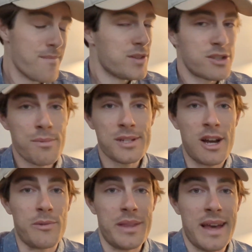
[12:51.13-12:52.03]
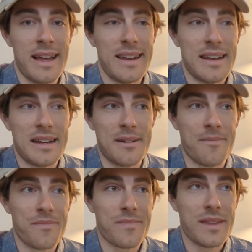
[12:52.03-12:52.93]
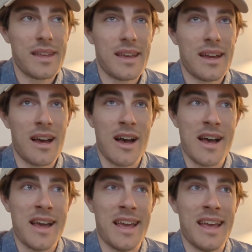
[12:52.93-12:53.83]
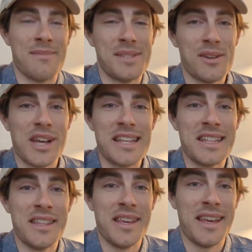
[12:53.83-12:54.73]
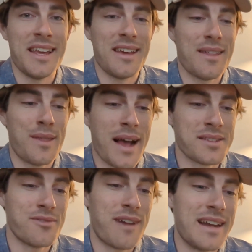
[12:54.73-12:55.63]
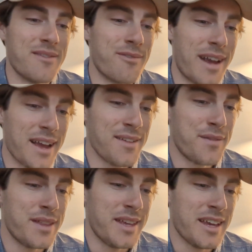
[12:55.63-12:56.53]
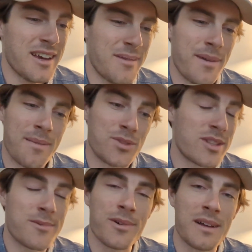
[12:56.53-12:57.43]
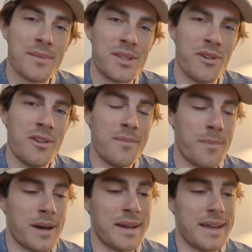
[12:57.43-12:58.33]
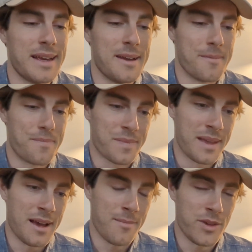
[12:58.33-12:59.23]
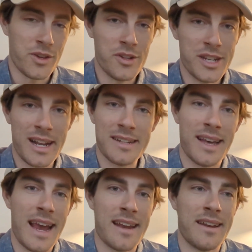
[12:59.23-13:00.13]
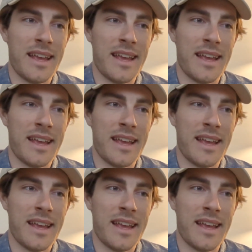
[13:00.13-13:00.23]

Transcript: super stoked with that. I am still chasing the 1,000 rated round for the year. I'm sure that will come soon, but huge shout out to Hayden.